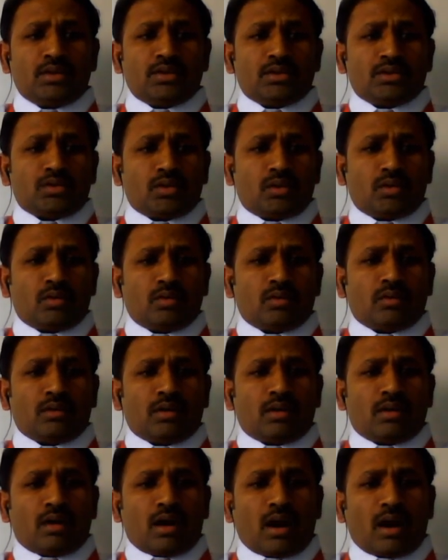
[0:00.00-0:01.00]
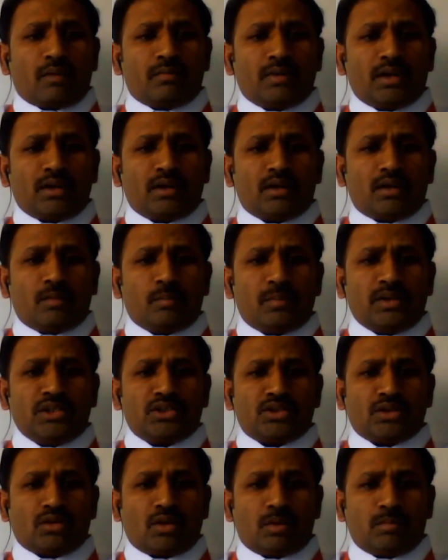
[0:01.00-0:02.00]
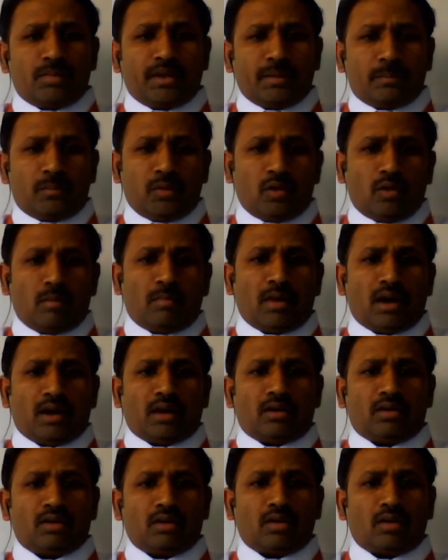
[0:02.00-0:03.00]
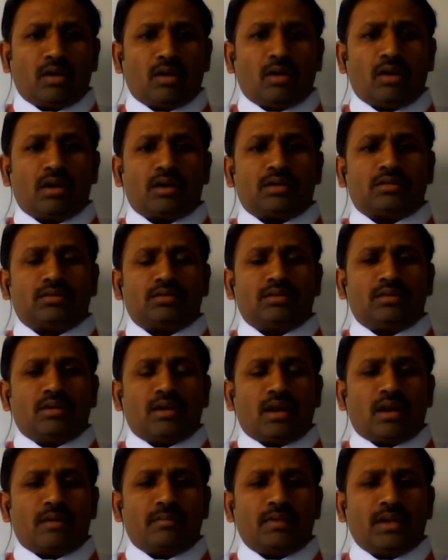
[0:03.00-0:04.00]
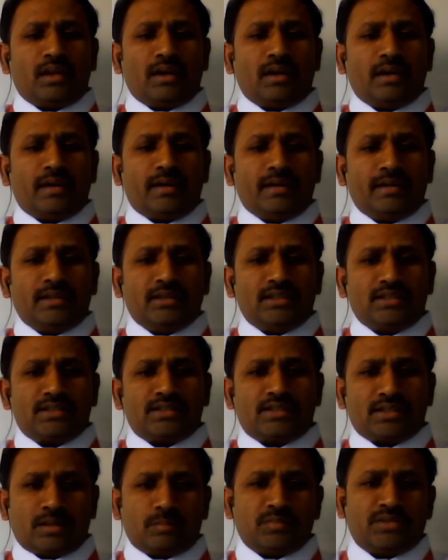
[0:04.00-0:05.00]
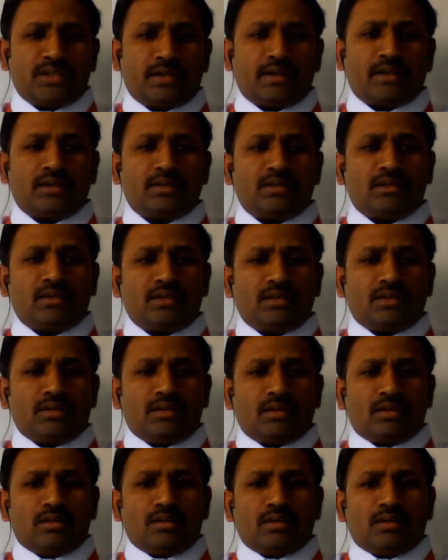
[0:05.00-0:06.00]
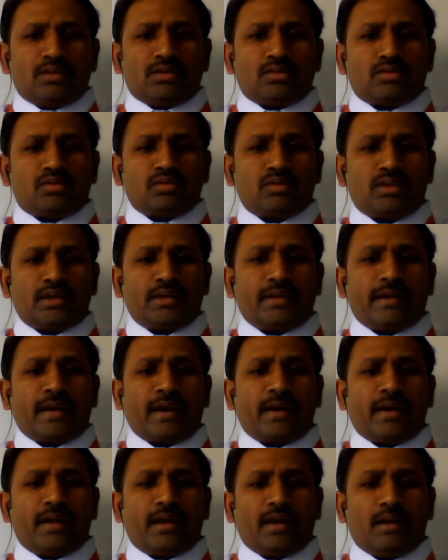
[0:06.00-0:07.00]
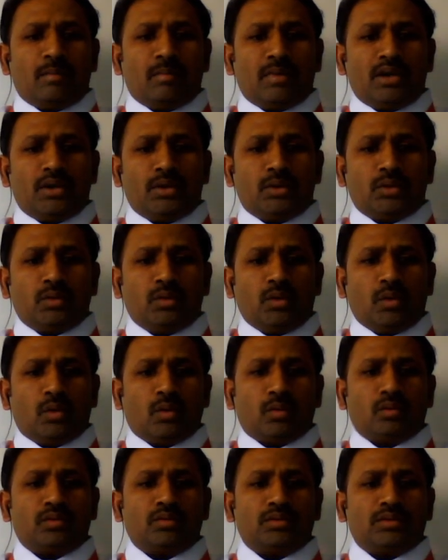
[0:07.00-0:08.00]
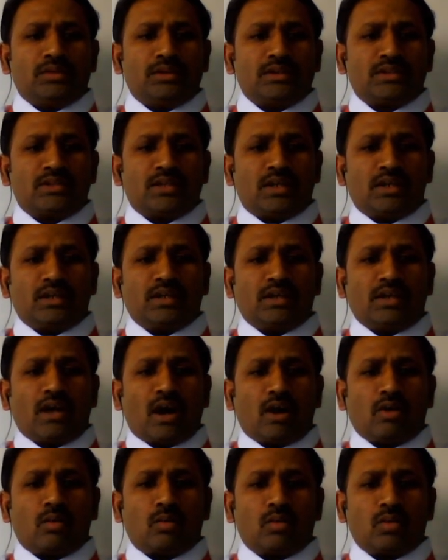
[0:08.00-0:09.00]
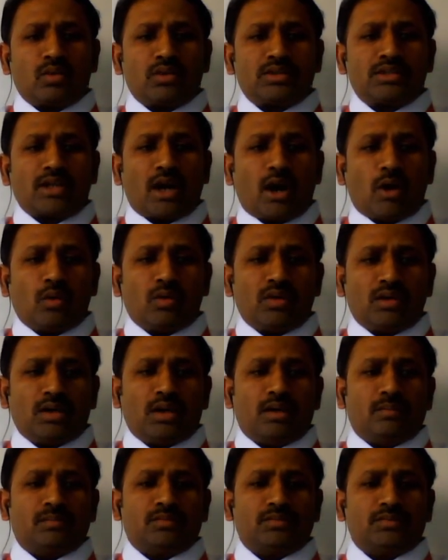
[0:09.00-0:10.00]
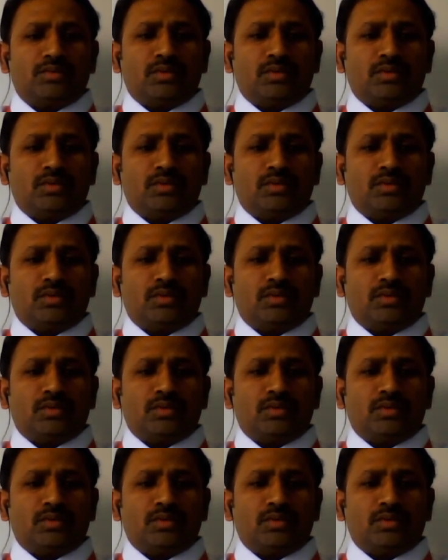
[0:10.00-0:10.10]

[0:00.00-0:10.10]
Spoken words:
So after completion of diploma or after learning this subject, student can able to know the certain course outcome